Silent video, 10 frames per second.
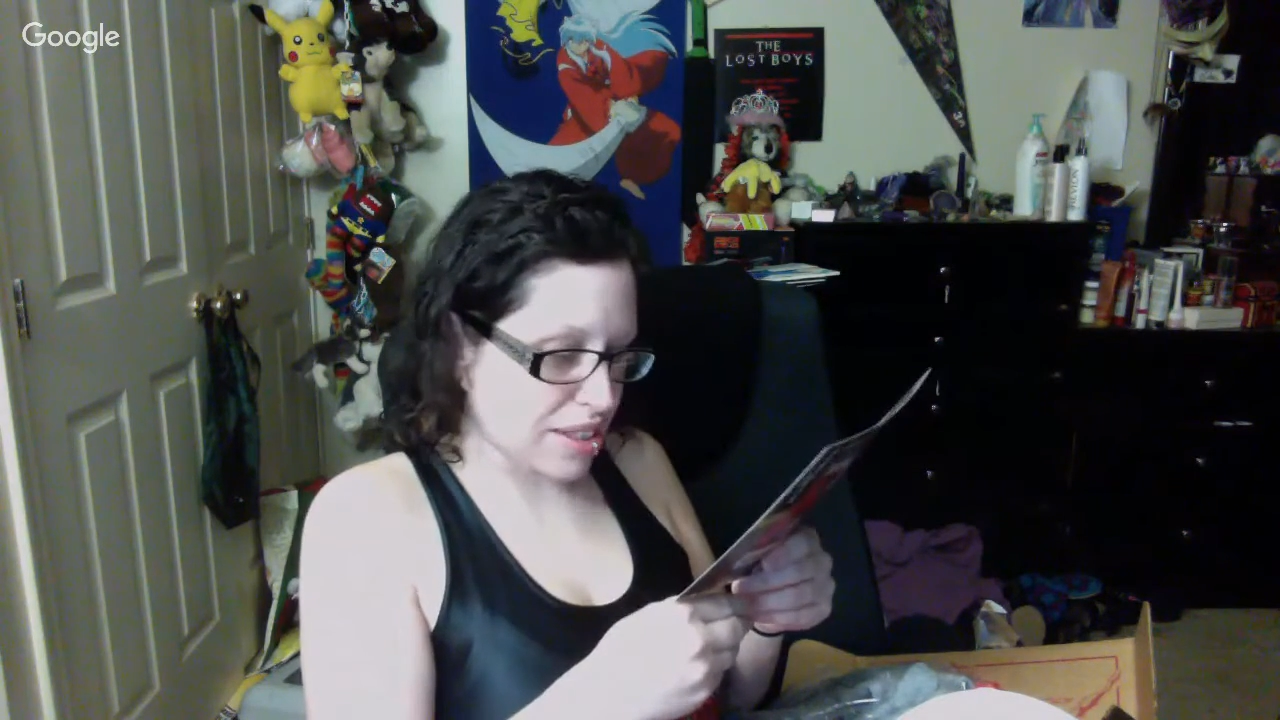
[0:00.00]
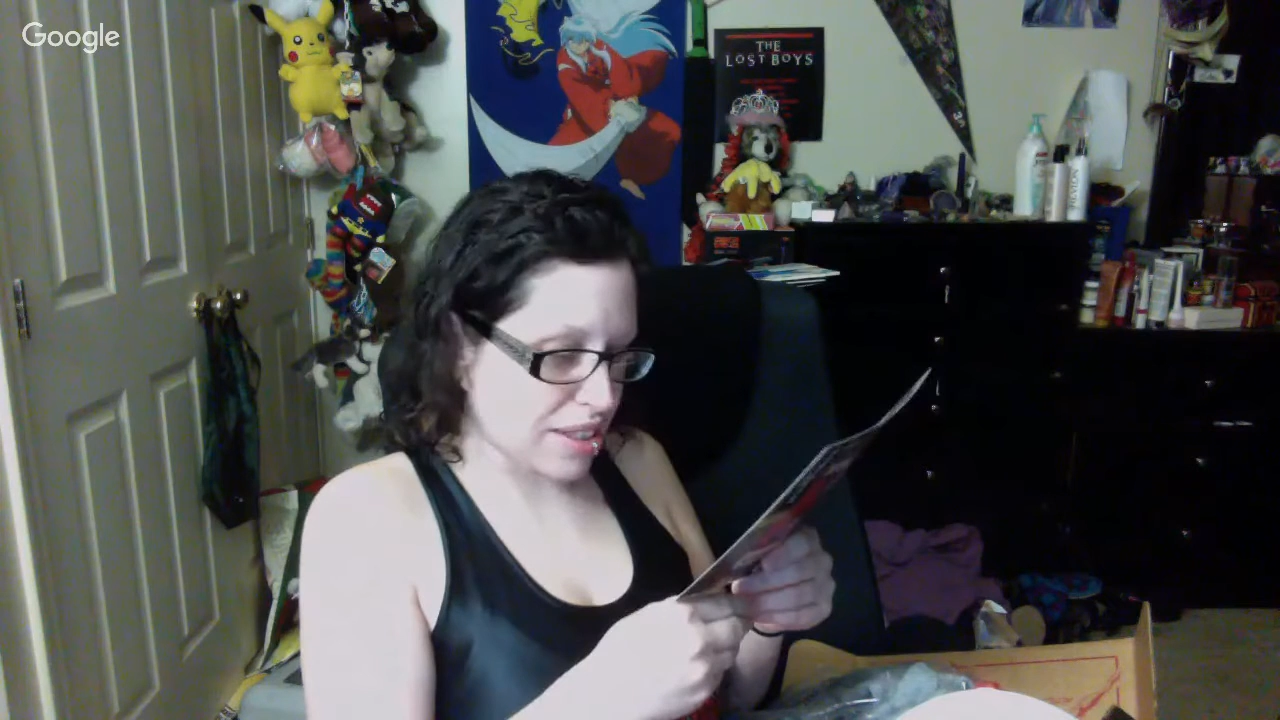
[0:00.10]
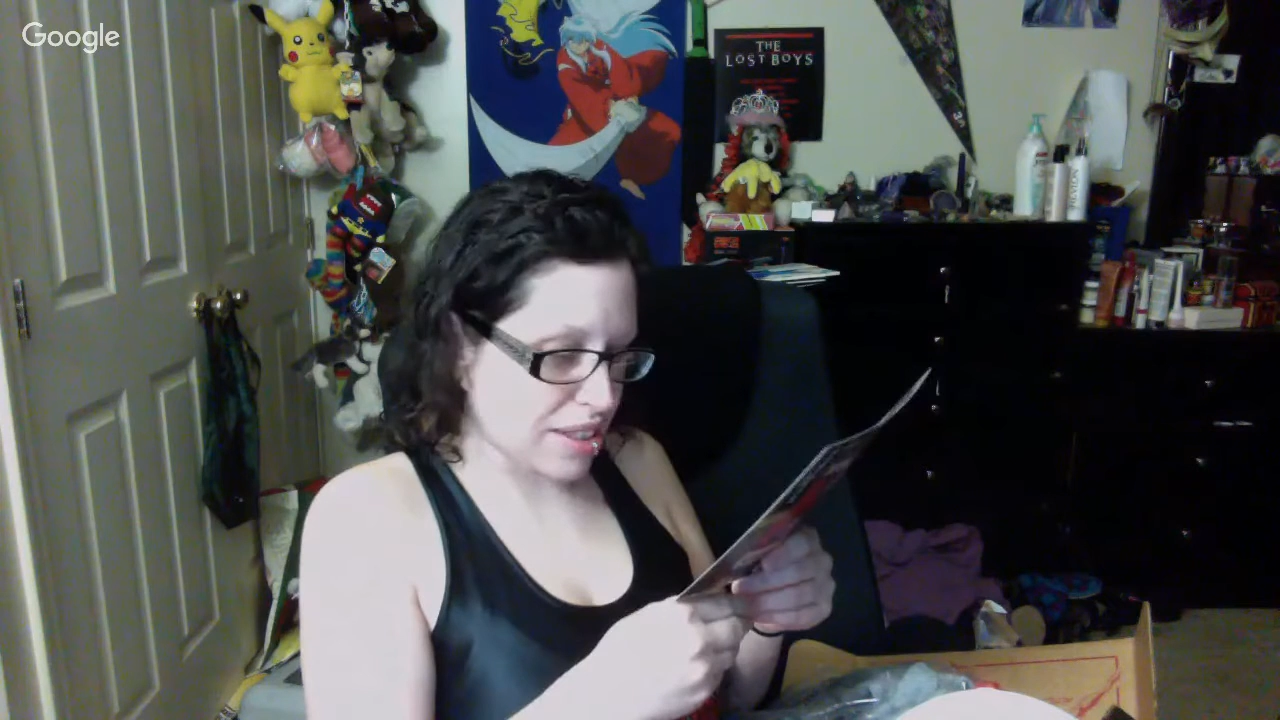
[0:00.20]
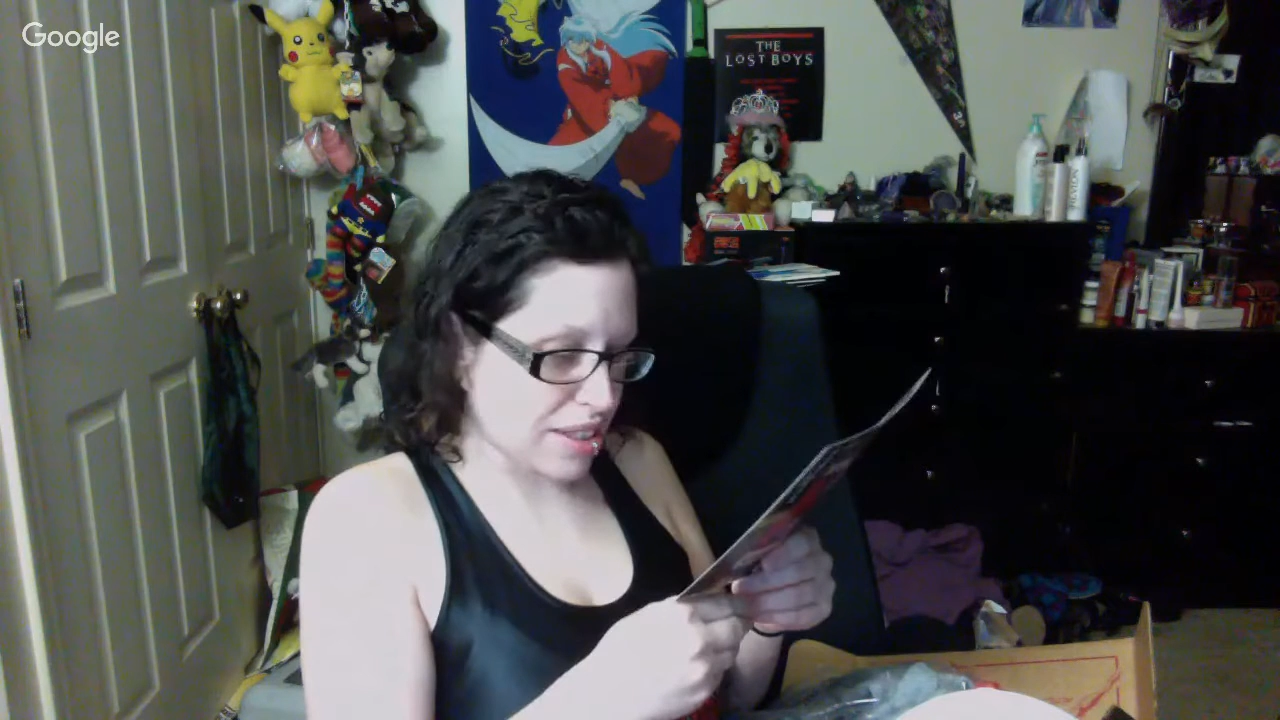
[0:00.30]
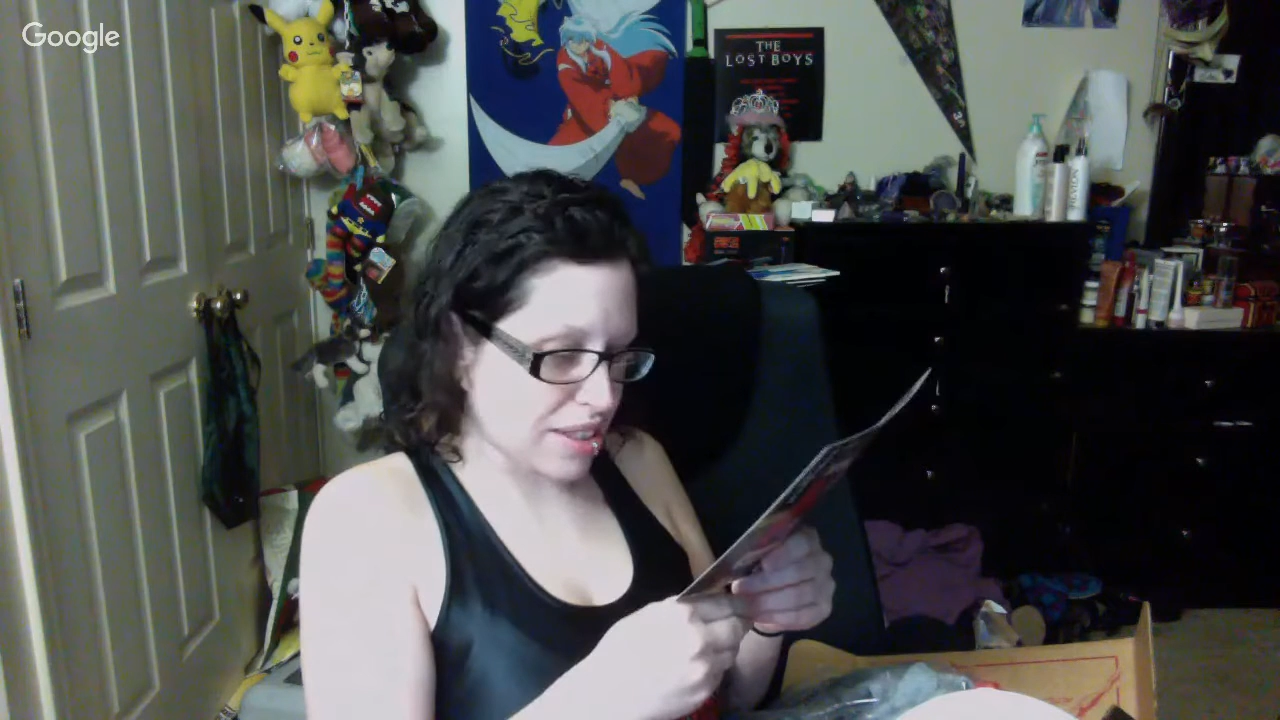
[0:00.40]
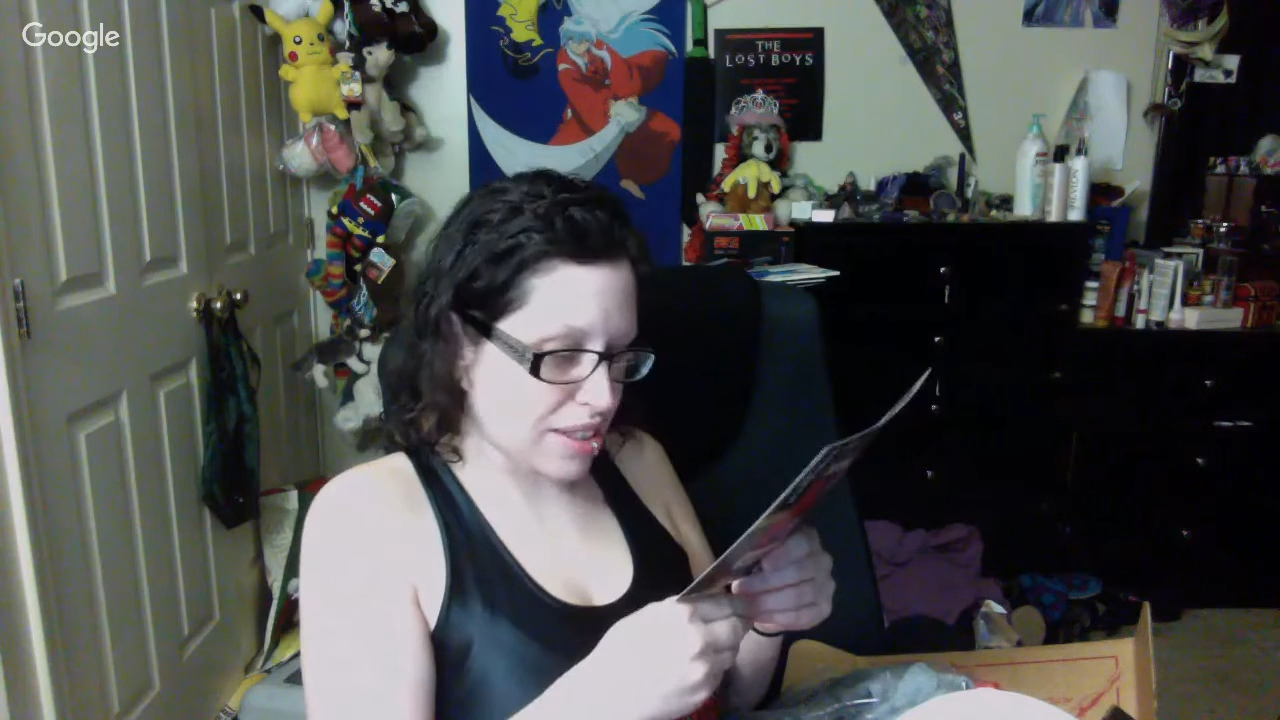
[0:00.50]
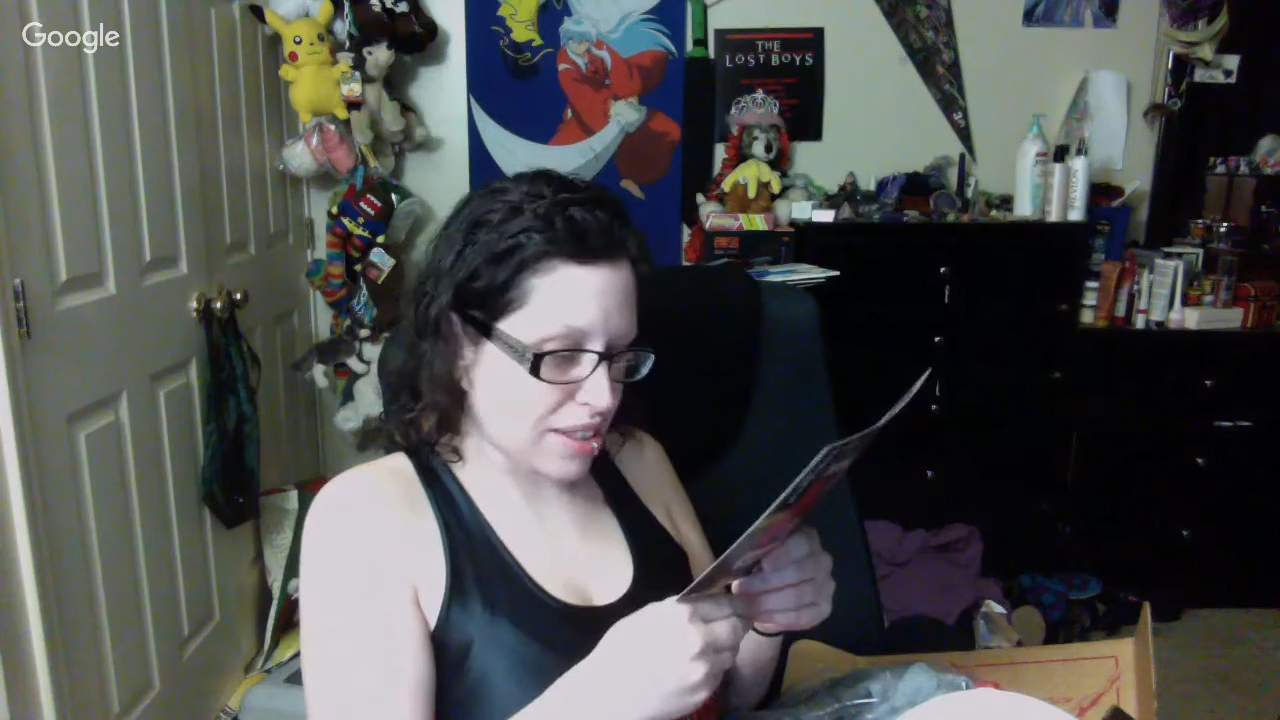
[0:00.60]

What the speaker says: direct